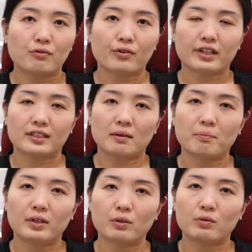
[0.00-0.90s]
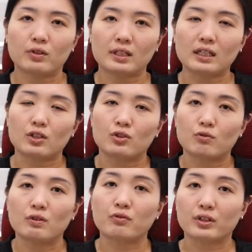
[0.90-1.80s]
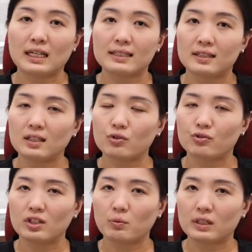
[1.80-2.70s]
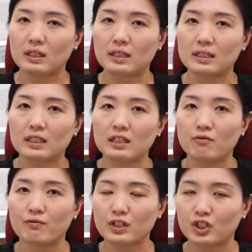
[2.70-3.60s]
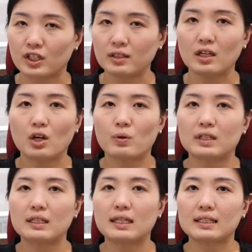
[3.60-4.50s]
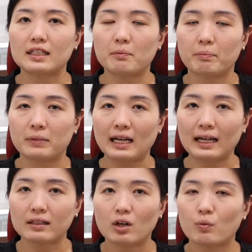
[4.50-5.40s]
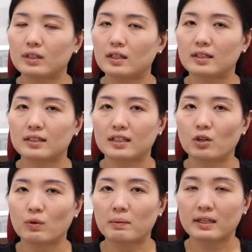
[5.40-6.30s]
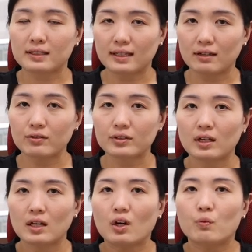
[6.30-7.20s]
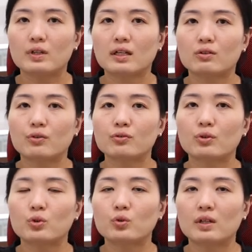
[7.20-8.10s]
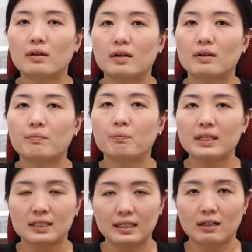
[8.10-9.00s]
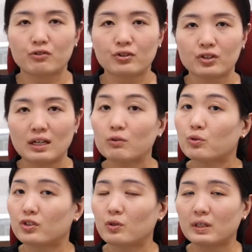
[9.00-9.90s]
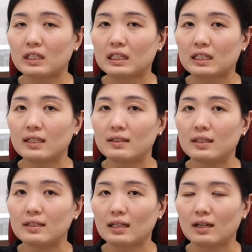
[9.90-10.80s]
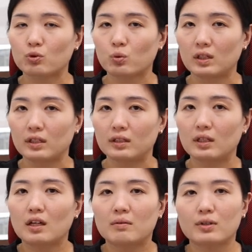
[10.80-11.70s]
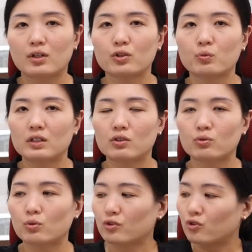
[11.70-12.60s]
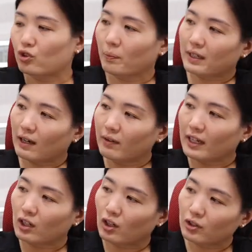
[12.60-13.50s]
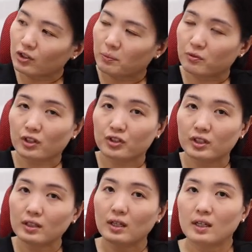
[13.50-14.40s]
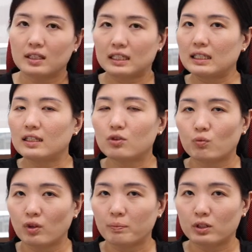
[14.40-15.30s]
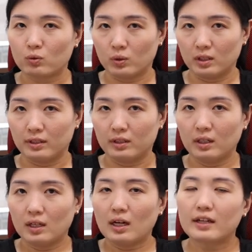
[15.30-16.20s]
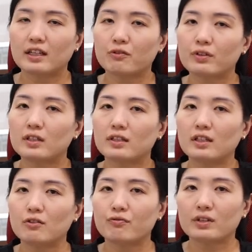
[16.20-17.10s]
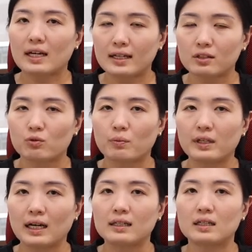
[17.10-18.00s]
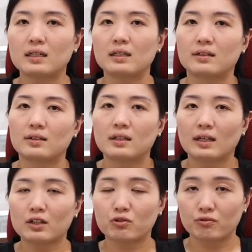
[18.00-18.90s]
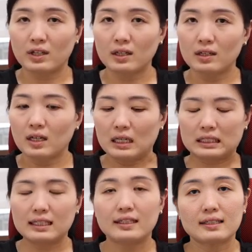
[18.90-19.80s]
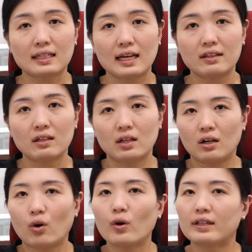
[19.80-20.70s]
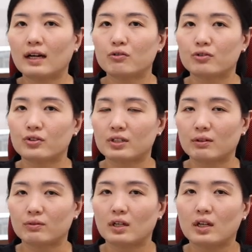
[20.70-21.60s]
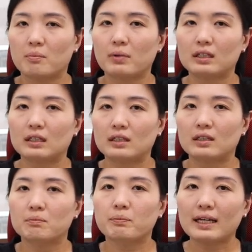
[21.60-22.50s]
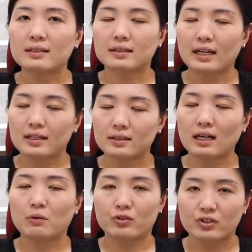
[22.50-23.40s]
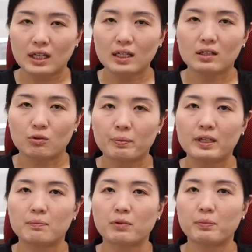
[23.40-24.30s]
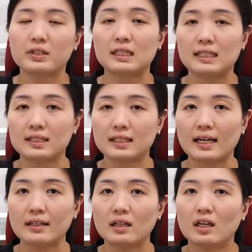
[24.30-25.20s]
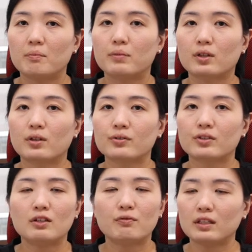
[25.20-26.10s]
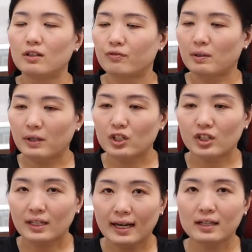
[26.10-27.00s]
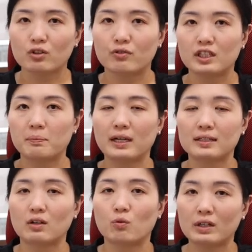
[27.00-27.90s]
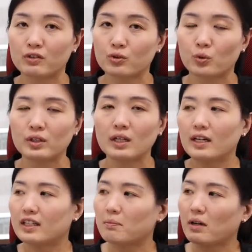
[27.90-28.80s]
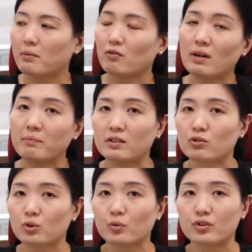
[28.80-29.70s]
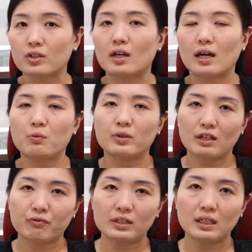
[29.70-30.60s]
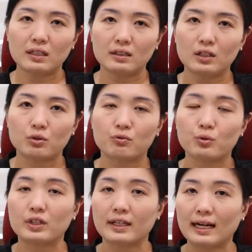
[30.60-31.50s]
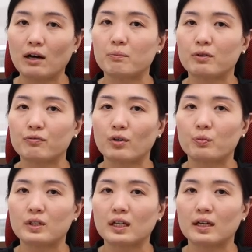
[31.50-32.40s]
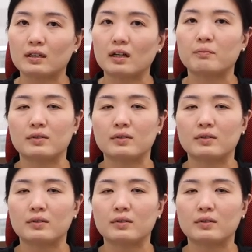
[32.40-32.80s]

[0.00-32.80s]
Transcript: For example, we will take the urine for testing to see whether there's any infection, whether there's any blood, whether there's any white blood cells. We can also do a bedside ultrasound to see whether the kidneys are swollen, because when the stones drop down and cause obstruction, the kidneys will be swollen. A definitive test will be either an X-ray, a CT scan, or an ultrasound. But the best test, I would say, it will be a proper CT scan, because even if the patient has already passed out one stone, there might be remnant stones, and we'll definitely need to rule that out before we can